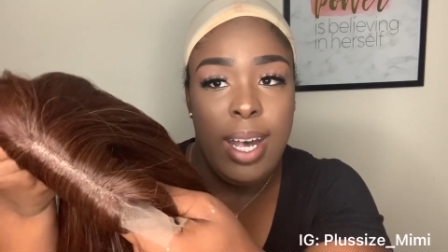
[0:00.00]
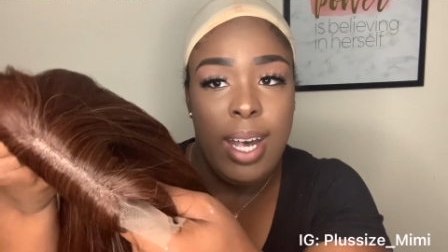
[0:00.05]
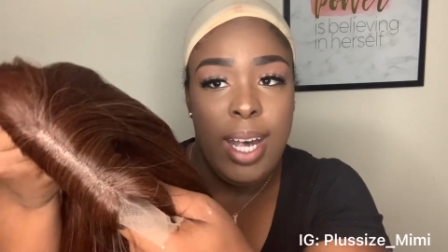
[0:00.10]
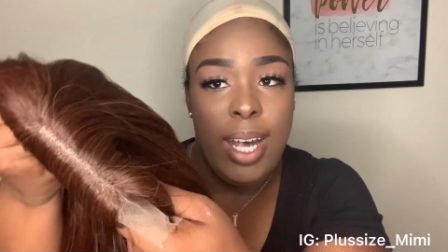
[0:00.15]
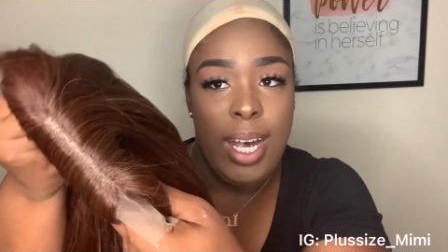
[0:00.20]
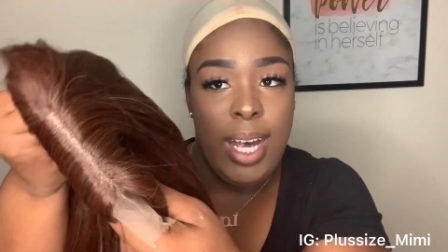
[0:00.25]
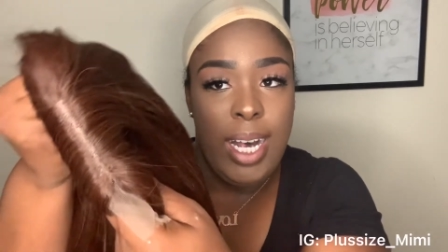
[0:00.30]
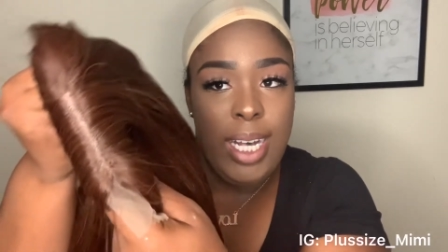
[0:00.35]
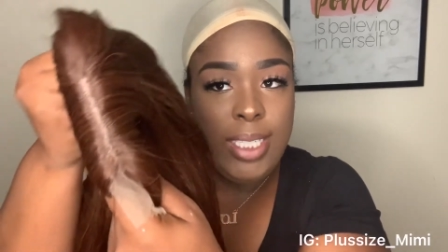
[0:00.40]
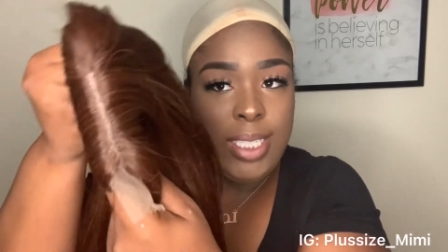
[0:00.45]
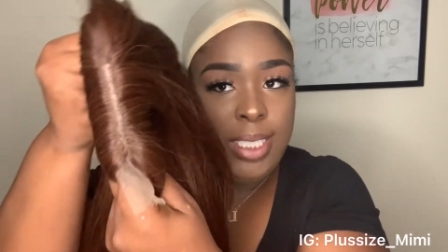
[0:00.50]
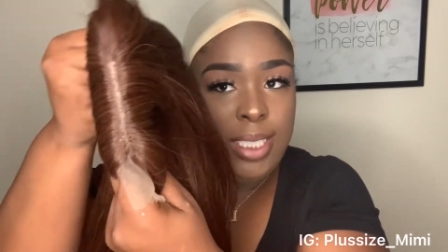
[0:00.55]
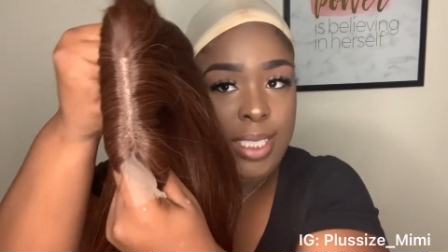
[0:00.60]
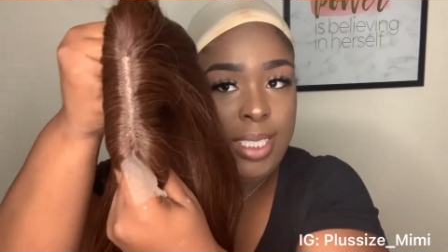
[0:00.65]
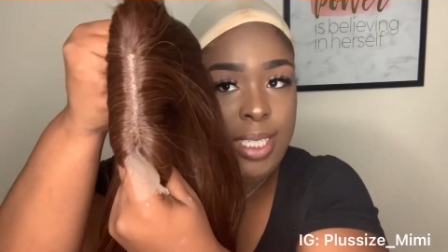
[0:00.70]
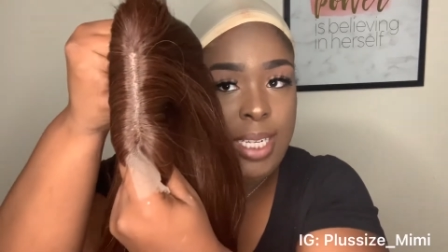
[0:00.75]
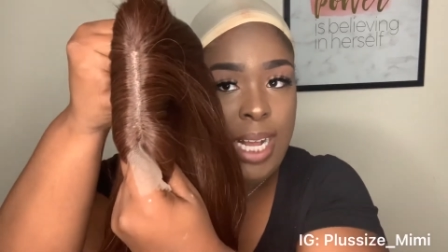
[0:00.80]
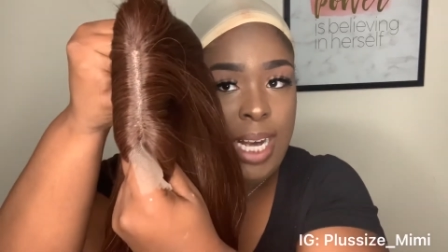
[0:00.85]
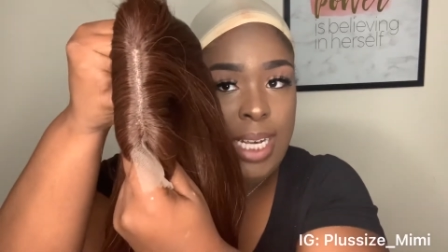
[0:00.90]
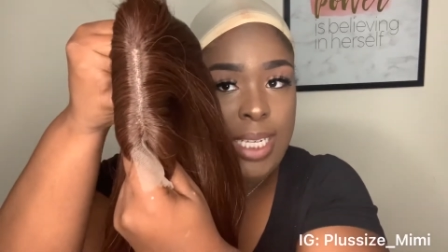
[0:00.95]
It has a
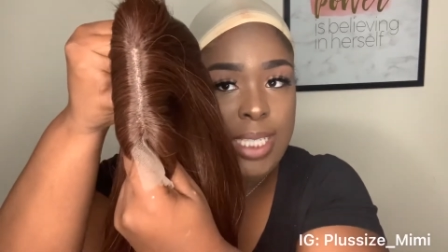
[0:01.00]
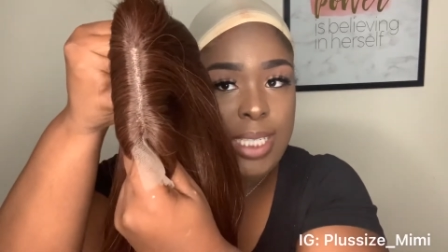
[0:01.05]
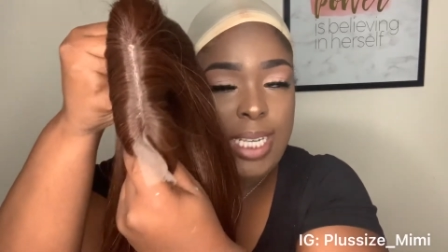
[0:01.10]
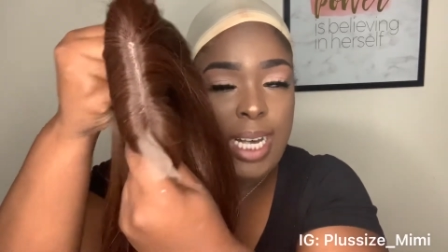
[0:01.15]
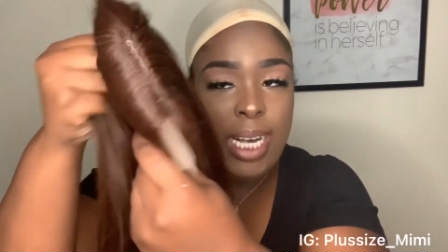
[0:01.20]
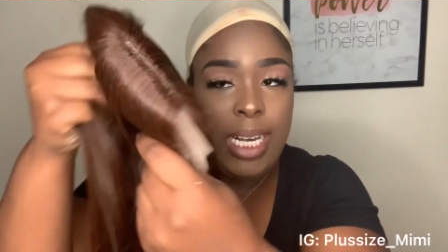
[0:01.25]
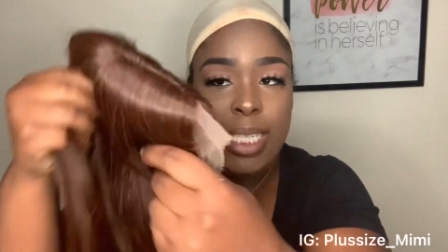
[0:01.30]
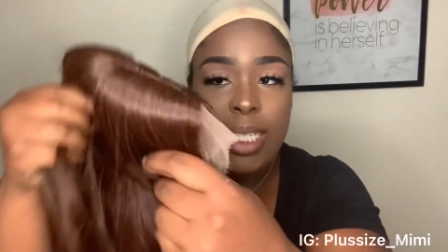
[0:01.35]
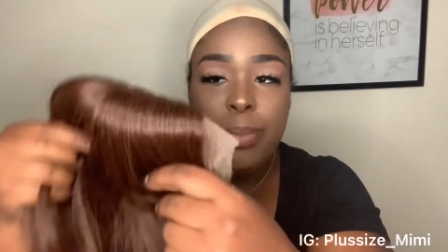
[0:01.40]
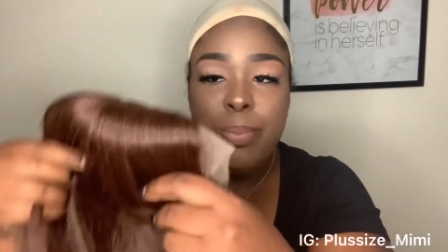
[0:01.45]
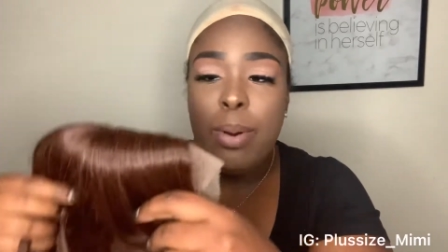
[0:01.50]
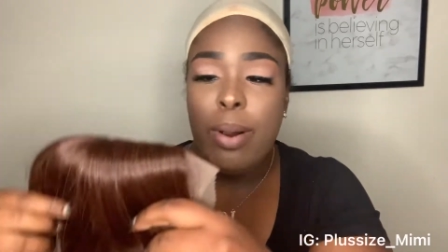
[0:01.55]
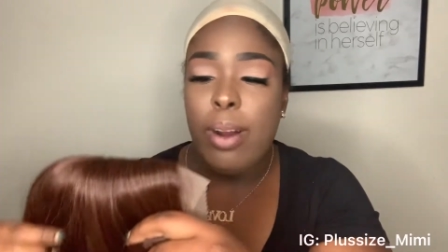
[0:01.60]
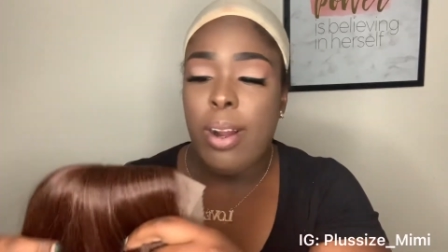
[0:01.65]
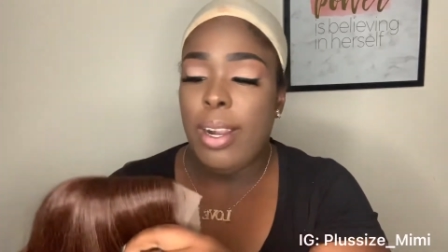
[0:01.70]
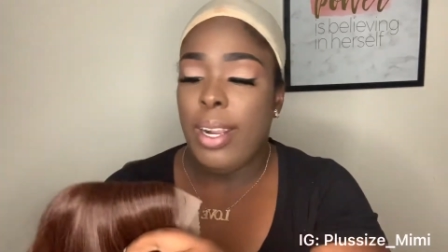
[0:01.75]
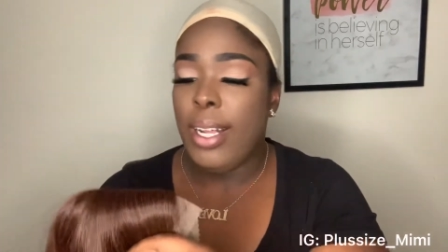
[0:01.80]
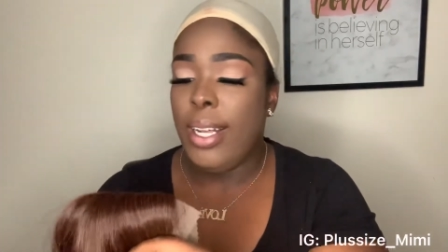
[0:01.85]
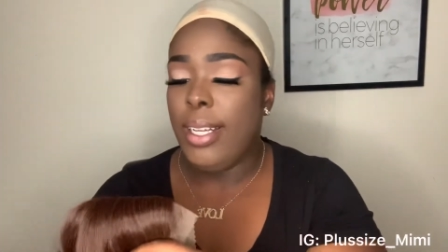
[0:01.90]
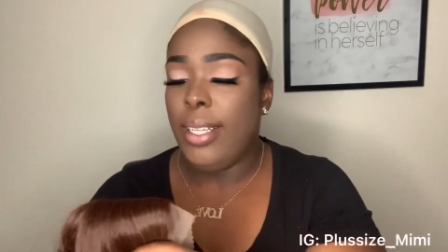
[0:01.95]
little nice size
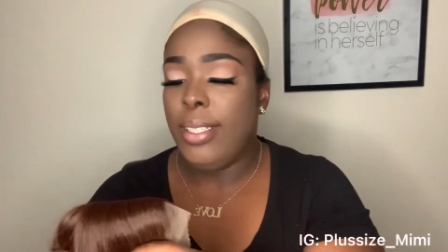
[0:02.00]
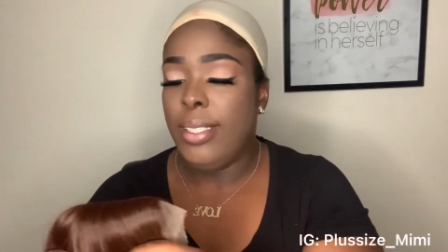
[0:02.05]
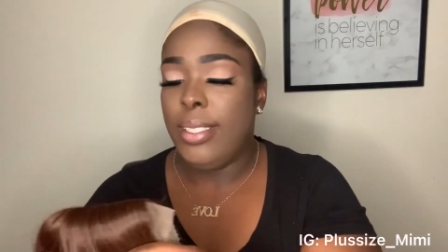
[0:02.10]
parting.